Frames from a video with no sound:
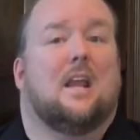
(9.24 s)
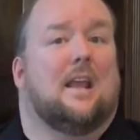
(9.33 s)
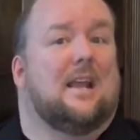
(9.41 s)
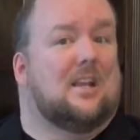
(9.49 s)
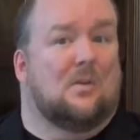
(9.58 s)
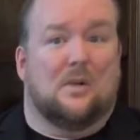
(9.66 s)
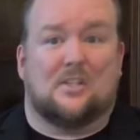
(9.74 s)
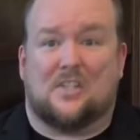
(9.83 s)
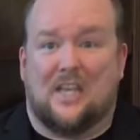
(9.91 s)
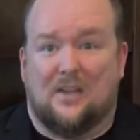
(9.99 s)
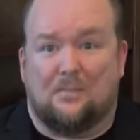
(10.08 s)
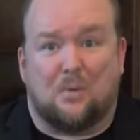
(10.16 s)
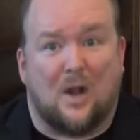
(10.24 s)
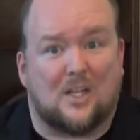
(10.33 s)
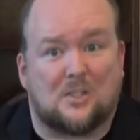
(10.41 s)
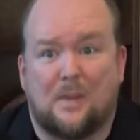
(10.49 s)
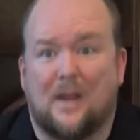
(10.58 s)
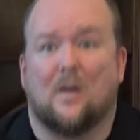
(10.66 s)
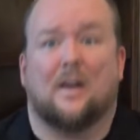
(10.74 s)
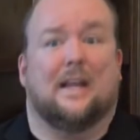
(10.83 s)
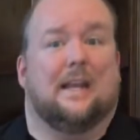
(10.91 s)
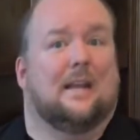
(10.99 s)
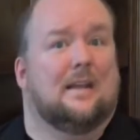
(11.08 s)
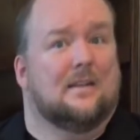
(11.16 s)
It can receive
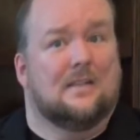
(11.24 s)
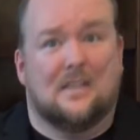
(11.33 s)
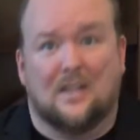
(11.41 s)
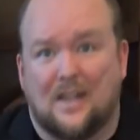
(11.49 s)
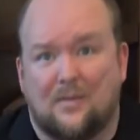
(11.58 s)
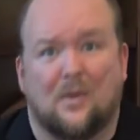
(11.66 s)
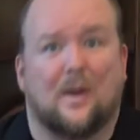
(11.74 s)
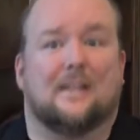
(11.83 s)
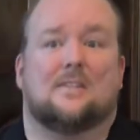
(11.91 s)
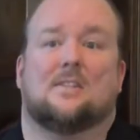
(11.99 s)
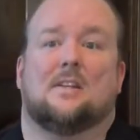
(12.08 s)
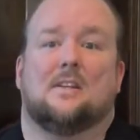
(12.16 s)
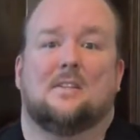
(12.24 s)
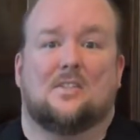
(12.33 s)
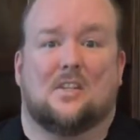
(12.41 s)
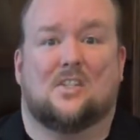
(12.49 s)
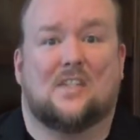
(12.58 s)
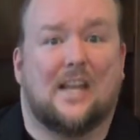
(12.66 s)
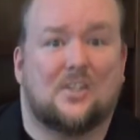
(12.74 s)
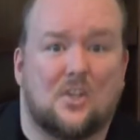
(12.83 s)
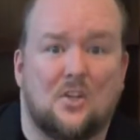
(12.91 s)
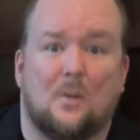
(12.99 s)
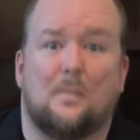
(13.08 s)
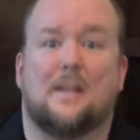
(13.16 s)
prosperity, deliverance, success
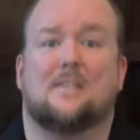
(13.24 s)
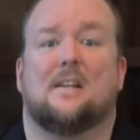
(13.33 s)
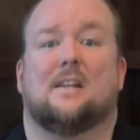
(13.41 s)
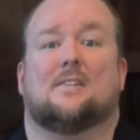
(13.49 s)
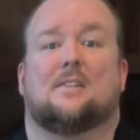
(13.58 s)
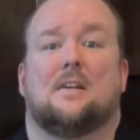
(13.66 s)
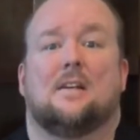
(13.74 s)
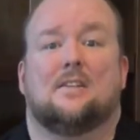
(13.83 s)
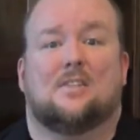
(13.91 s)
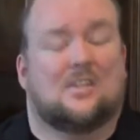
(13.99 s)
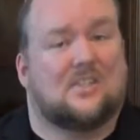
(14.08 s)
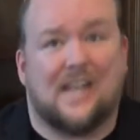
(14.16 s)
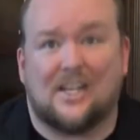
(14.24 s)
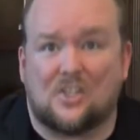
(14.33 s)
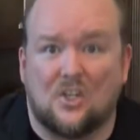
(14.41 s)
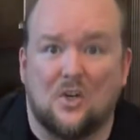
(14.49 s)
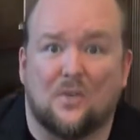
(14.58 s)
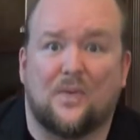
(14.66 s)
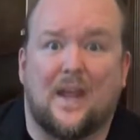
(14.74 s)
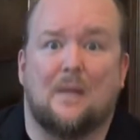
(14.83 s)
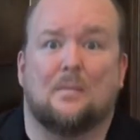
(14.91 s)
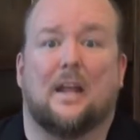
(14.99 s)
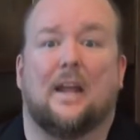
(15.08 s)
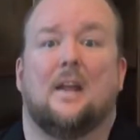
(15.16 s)
in your business, success in your
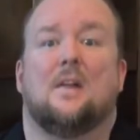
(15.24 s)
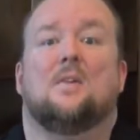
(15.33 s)
family.